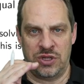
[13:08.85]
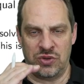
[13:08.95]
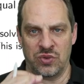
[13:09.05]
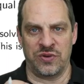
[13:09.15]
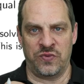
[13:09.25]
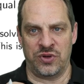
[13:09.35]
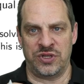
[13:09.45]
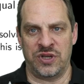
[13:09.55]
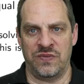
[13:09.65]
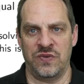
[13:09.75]
in order for it
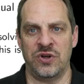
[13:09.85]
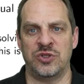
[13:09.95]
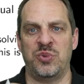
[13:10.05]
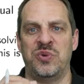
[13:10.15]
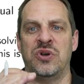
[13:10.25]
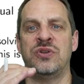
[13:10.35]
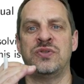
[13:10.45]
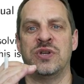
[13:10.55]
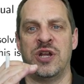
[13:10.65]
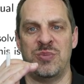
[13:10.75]
to converge, but we
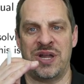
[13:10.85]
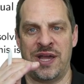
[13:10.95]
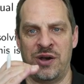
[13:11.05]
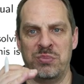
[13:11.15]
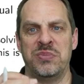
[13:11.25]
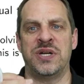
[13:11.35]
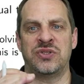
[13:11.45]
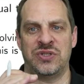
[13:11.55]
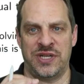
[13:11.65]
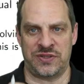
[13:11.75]
also care about how
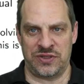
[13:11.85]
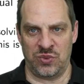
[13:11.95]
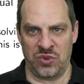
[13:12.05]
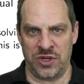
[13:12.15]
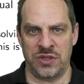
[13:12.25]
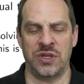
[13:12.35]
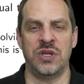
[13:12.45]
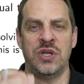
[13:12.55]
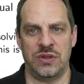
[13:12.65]
much less than 1